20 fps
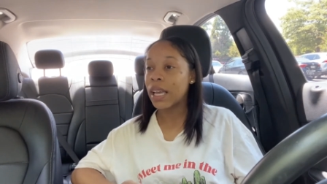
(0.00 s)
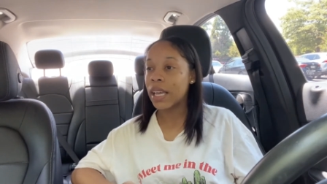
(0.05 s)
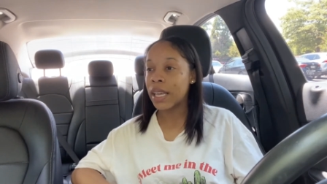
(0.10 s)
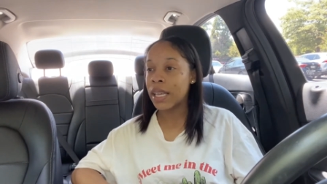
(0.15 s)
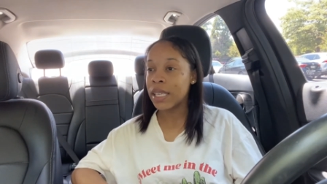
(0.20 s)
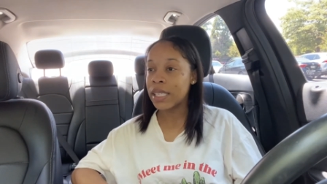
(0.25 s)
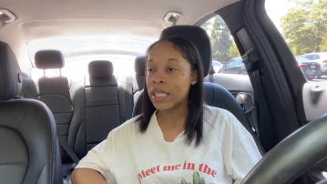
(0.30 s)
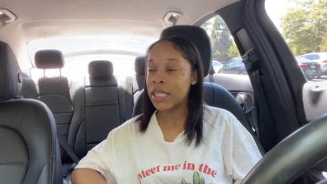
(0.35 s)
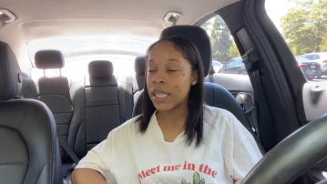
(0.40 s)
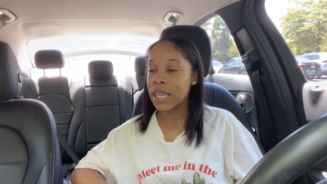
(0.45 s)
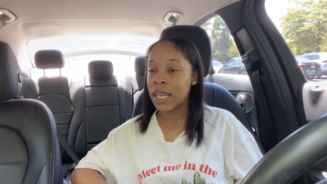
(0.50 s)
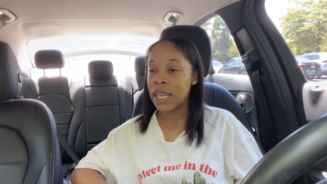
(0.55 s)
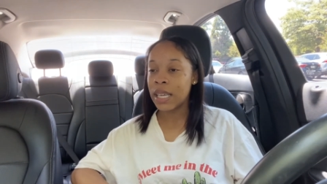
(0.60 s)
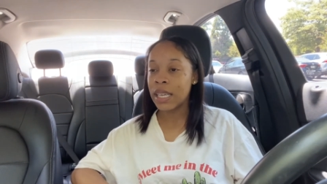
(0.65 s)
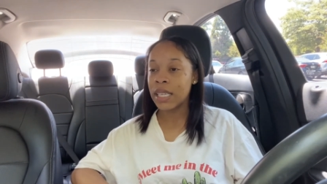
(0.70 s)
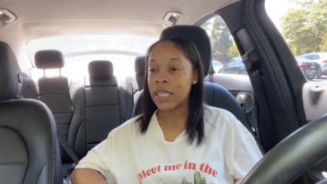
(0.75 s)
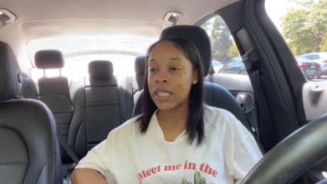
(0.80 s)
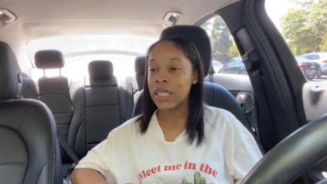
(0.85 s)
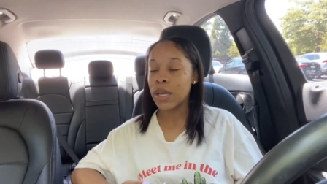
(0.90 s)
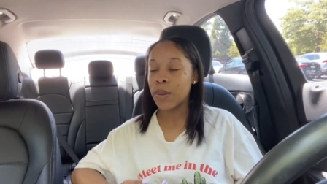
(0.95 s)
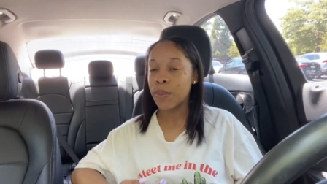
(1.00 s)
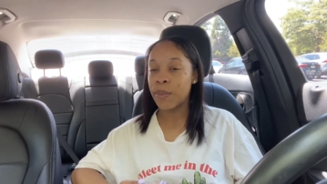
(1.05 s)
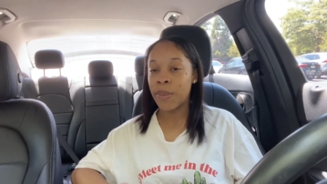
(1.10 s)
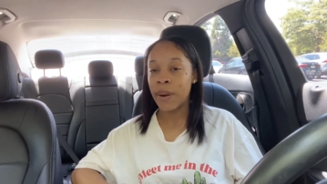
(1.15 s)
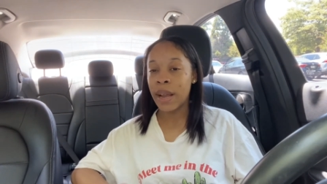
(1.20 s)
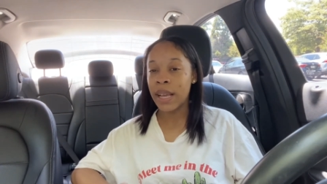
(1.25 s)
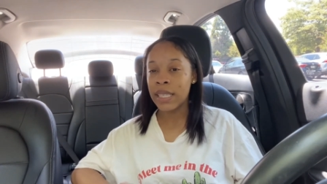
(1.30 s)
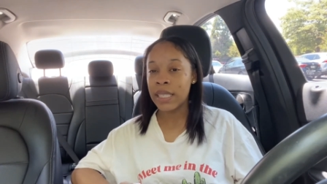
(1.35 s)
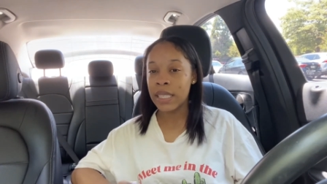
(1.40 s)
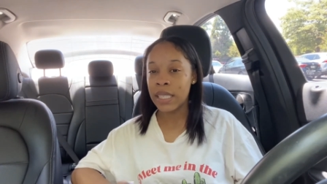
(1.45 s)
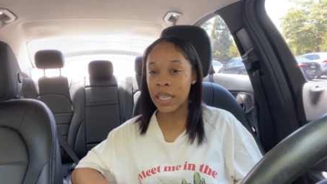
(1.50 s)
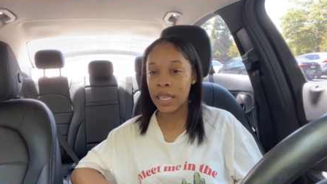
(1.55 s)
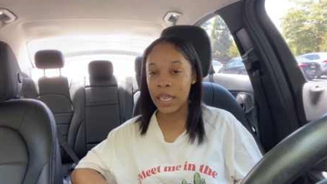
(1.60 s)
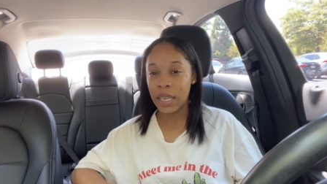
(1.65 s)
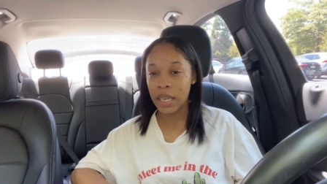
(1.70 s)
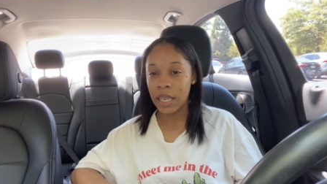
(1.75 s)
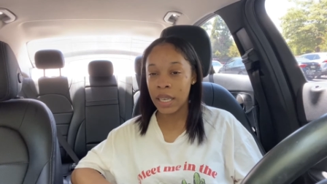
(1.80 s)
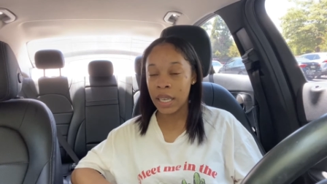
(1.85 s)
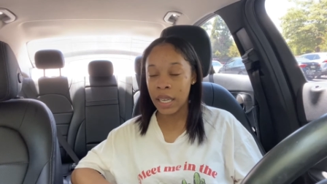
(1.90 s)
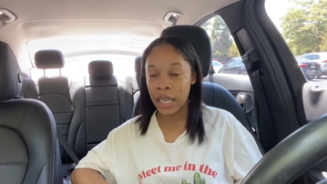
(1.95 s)
it says
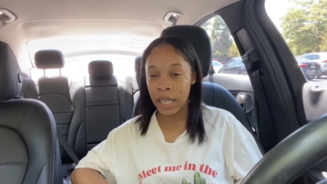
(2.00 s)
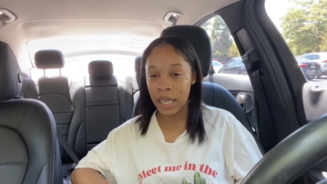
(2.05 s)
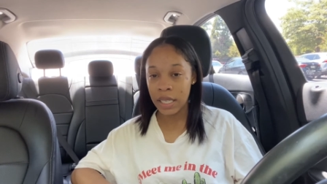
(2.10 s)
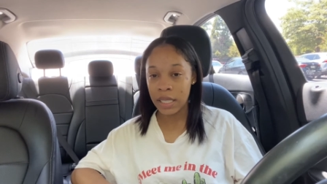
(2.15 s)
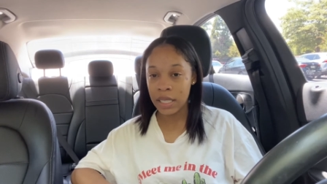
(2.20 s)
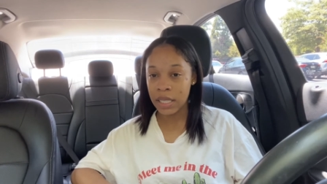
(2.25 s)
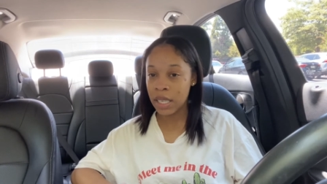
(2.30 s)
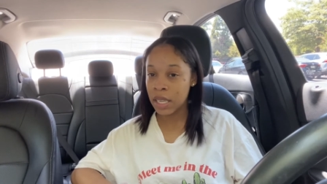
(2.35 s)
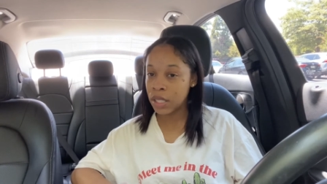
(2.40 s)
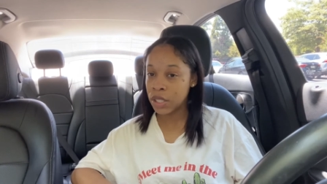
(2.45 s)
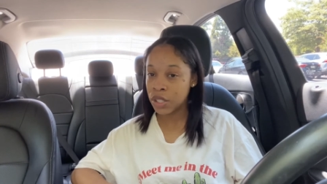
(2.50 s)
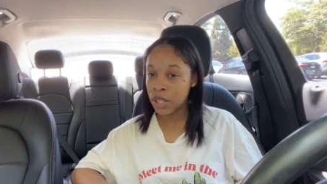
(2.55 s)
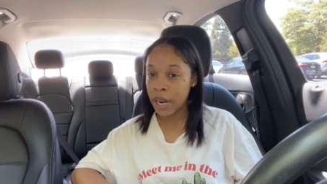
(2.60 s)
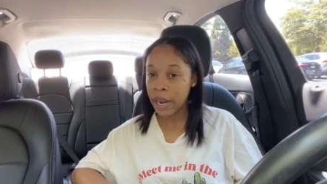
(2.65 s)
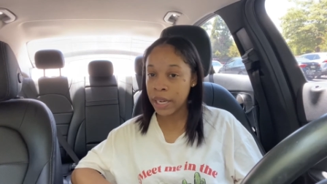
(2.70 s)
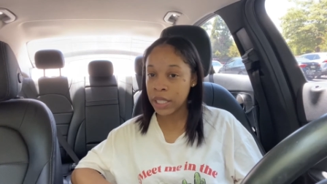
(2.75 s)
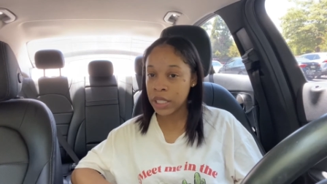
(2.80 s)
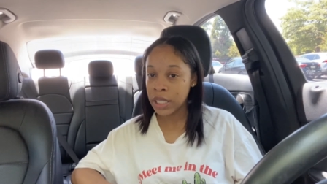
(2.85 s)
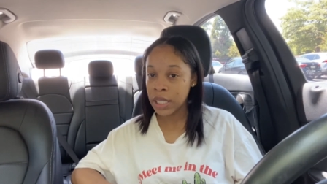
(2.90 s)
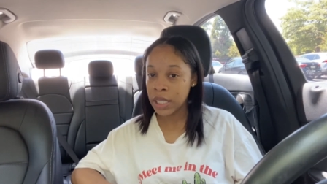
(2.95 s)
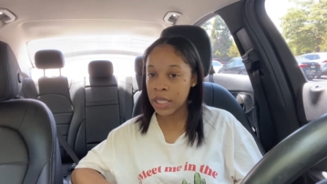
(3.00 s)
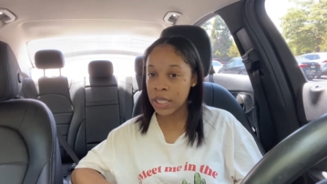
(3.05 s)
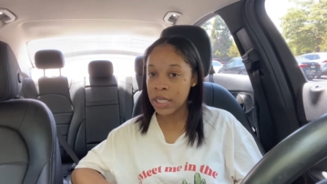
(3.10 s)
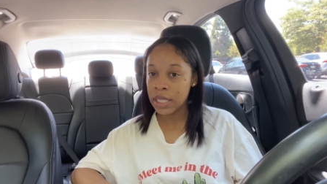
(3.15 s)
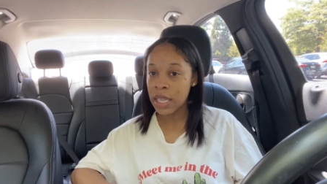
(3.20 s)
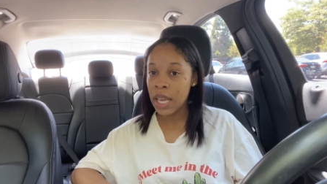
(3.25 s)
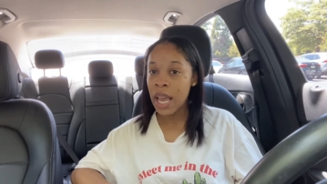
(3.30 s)
Braxton Hicks contractions.